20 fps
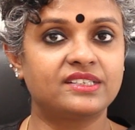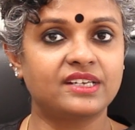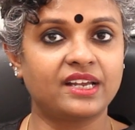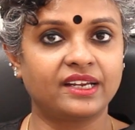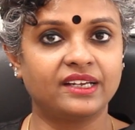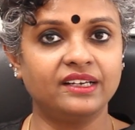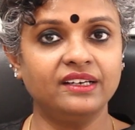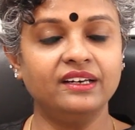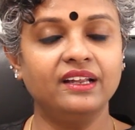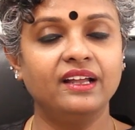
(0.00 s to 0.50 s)

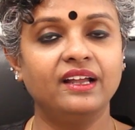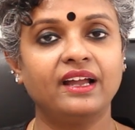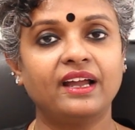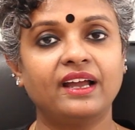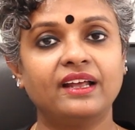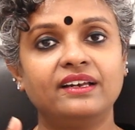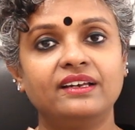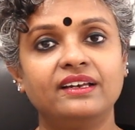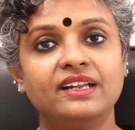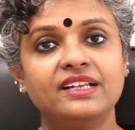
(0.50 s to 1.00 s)
cycle
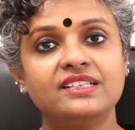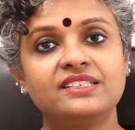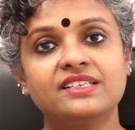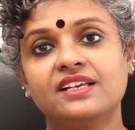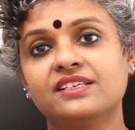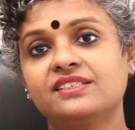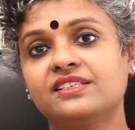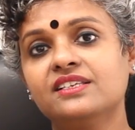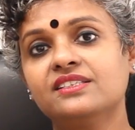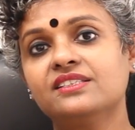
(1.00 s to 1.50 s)
and let's
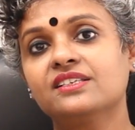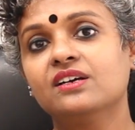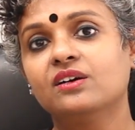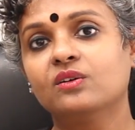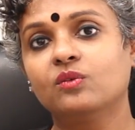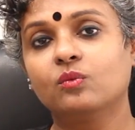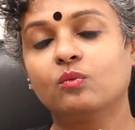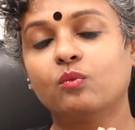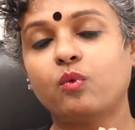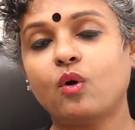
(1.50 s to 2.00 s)
assess
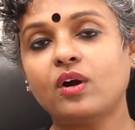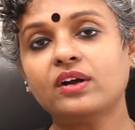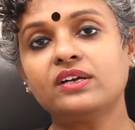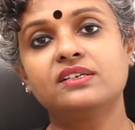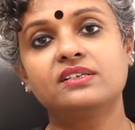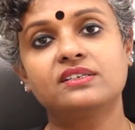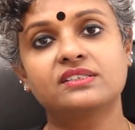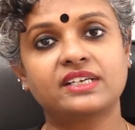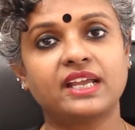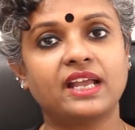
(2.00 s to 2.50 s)

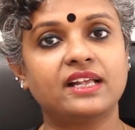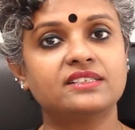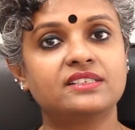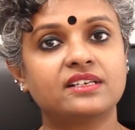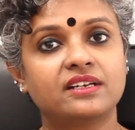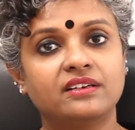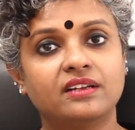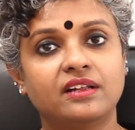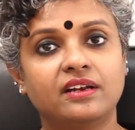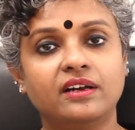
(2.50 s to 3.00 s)
what scans
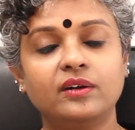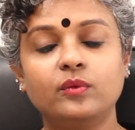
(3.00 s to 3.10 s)
are done